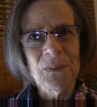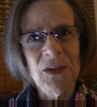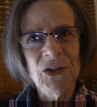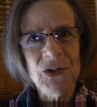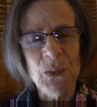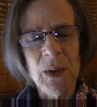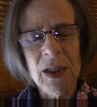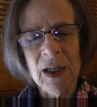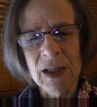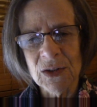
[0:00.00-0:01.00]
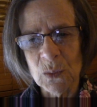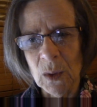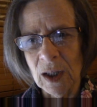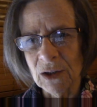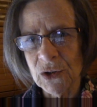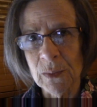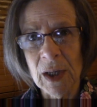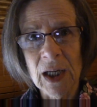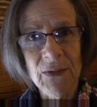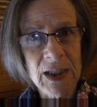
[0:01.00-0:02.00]
this week as well. So I'm
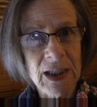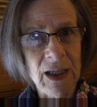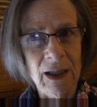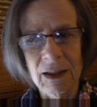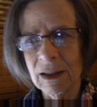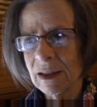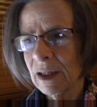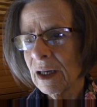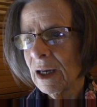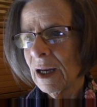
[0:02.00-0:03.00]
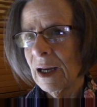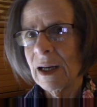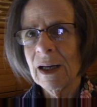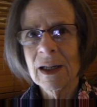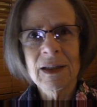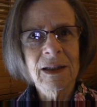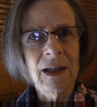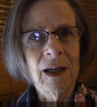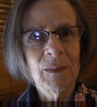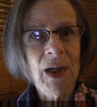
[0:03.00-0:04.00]
kind of excited. And
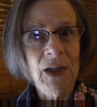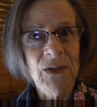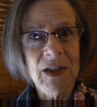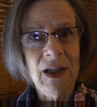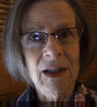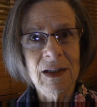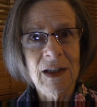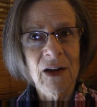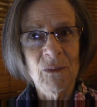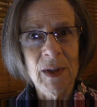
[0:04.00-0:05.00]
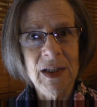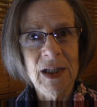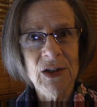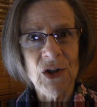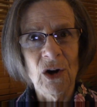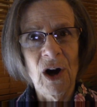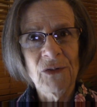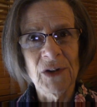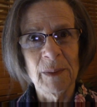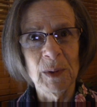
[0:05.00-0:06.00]
I'm kind of excited to have my days
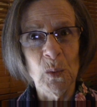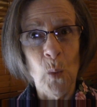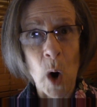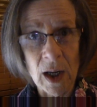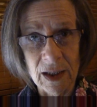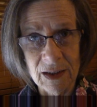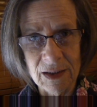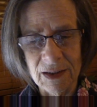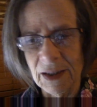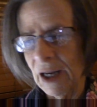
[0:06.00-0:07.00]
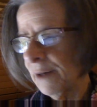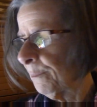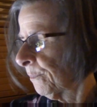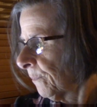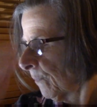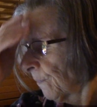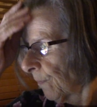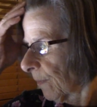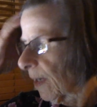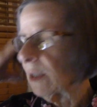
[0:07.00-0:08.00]
off. I'll be walking today.
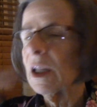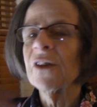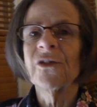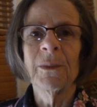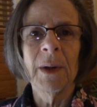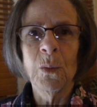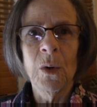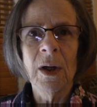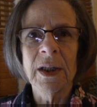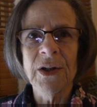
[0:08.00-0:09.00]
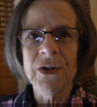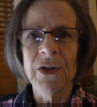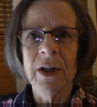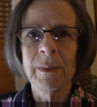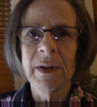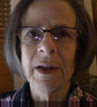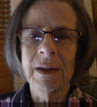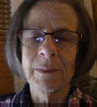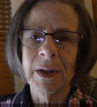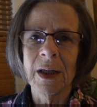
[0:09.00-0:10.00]
I left for my walk yesterday, but then
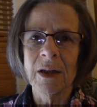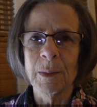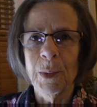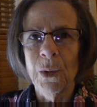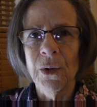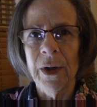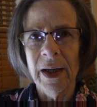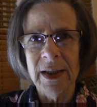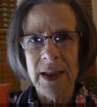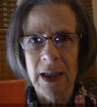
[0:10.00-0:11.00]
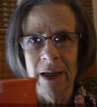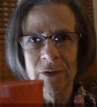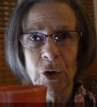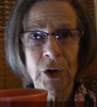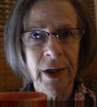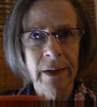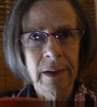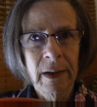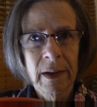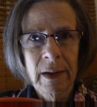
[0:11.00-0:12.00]
it began to pour and I didn't have a hoodie.
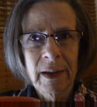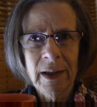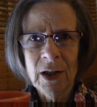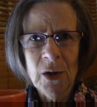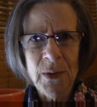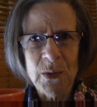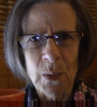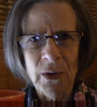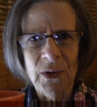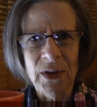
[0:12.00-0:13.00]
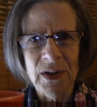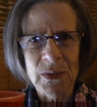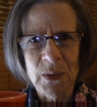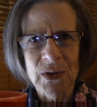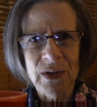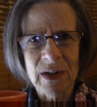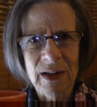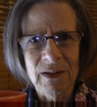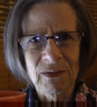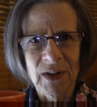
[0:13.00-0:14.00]
And I always wear hoodies, which is
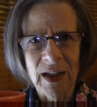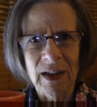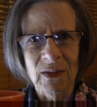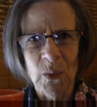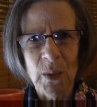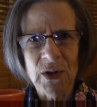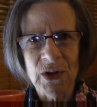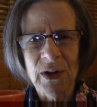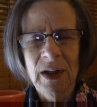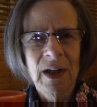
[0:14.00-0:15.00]
kind of funny in the winter.